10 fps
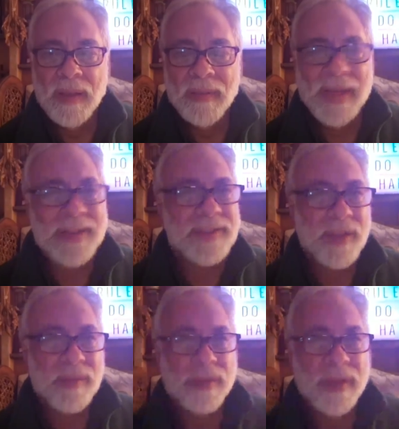that's the
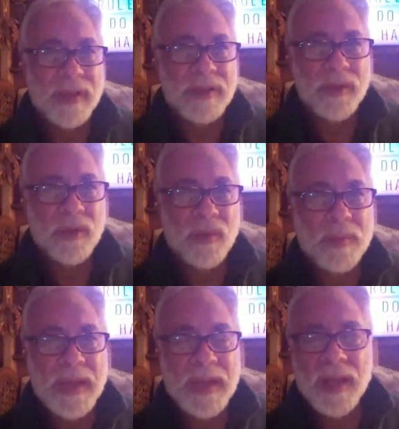other thing too,
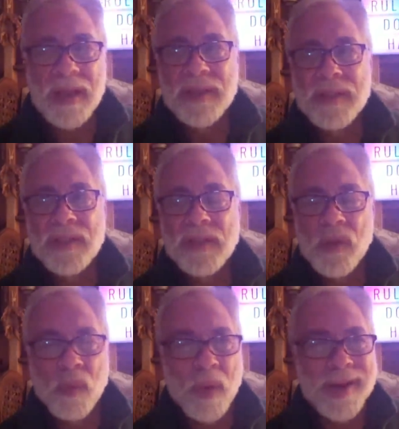because
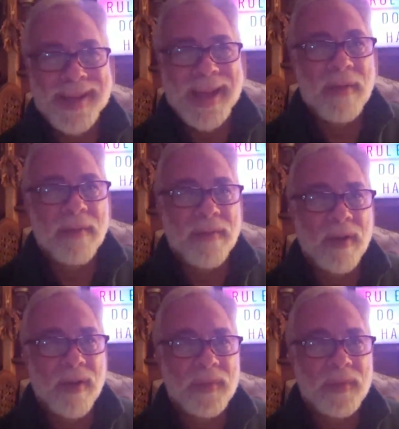you want to get from